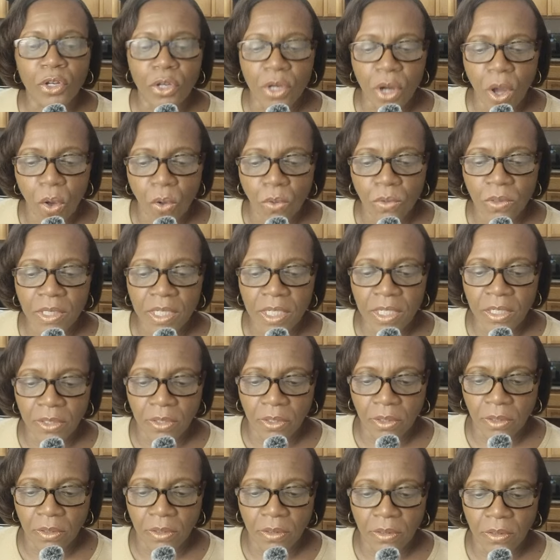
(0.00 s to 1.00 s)
No
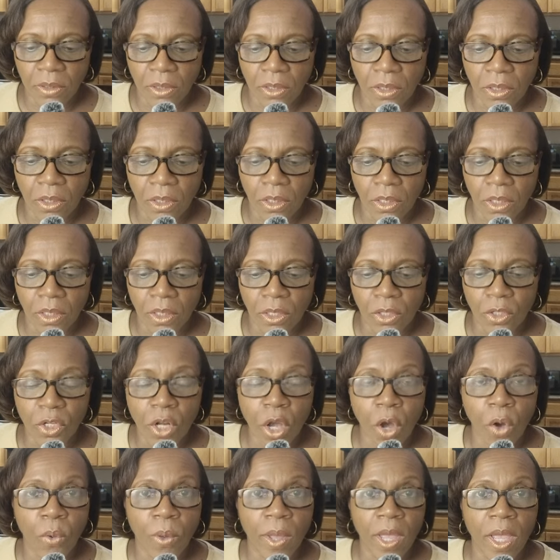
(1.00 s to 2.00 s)
leader,
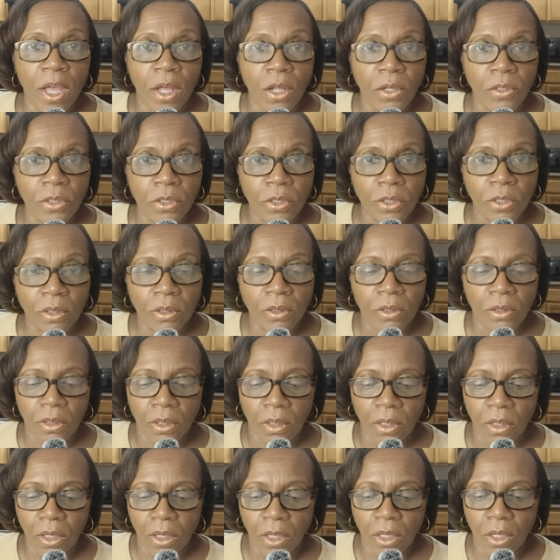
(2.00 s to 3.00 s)
no elder,
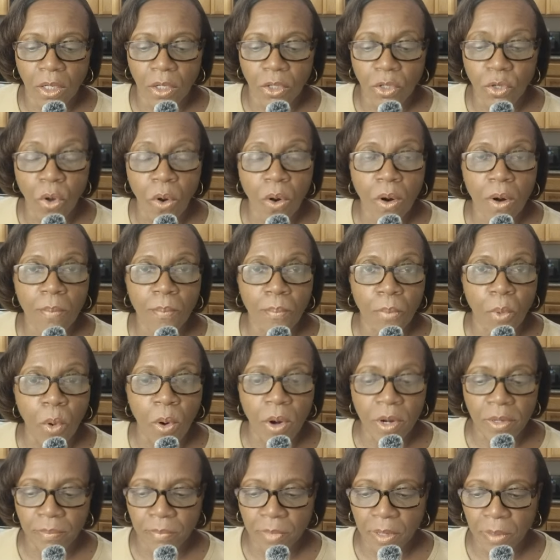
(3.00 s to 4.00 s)
nor
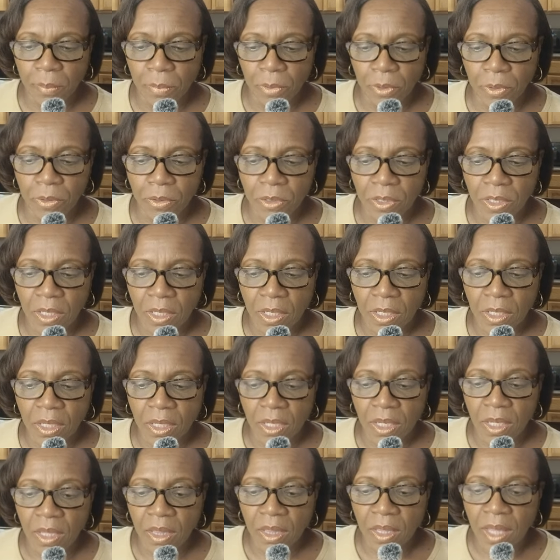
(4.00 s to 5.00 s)
board members
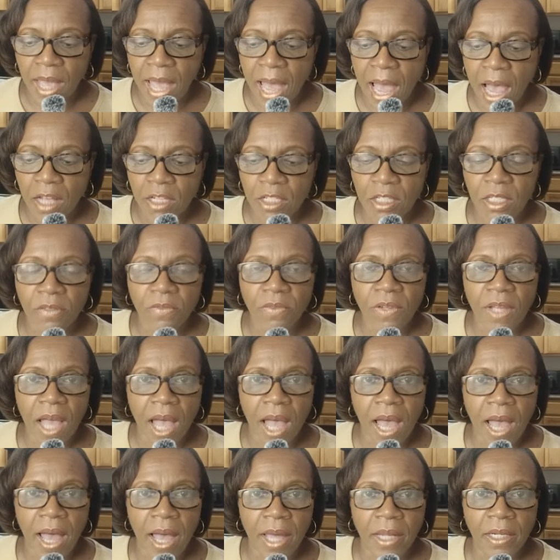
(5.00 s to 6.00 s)
in the house of
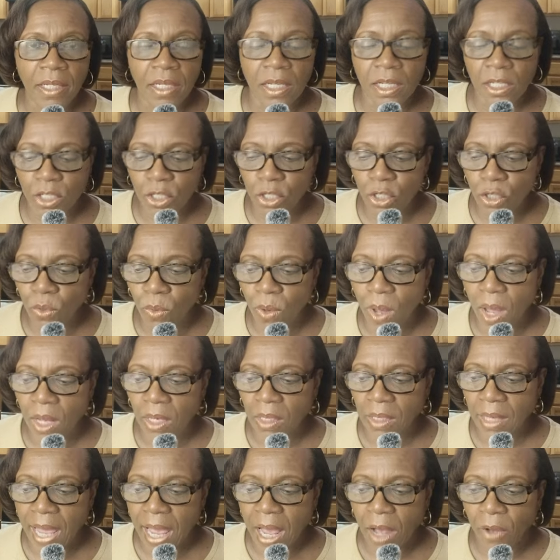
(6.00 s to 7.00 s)
God is to
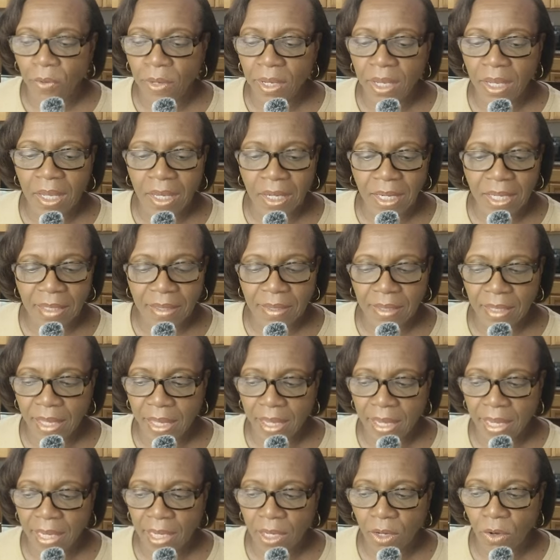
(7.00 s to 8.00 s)
allow
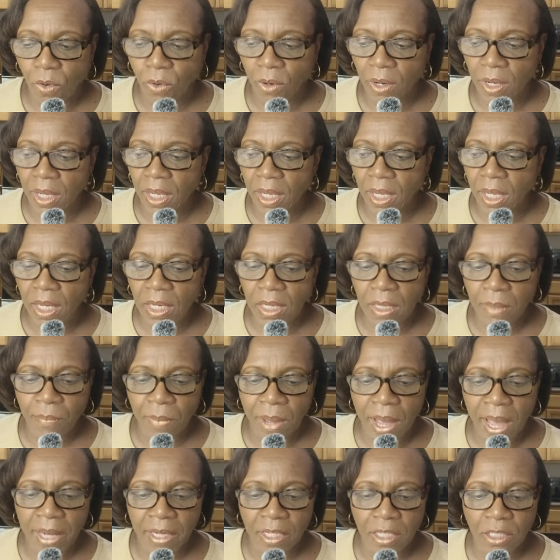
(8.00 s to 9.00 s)
anything or
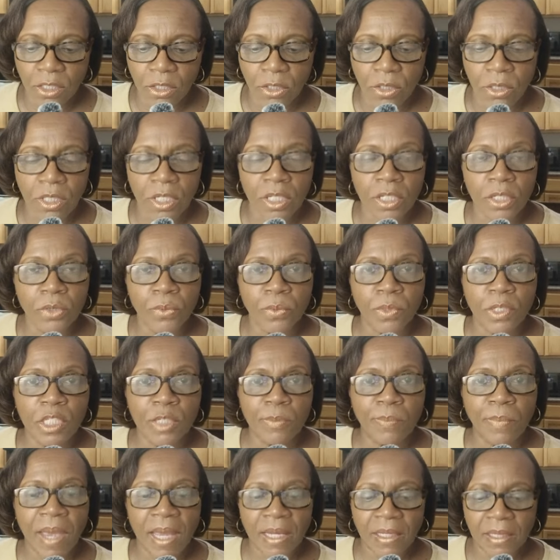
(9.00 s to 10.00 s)
anybody to
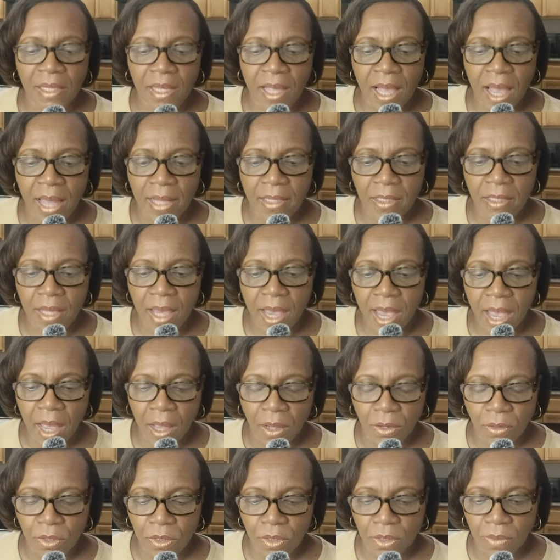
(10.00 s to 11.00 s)
disrespect God's
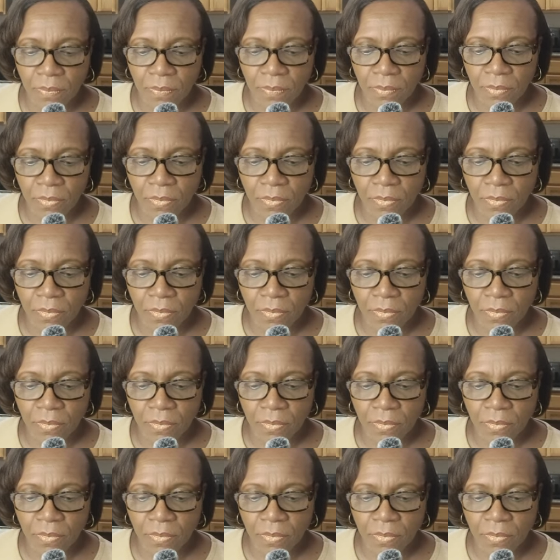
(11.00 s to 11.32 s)
house.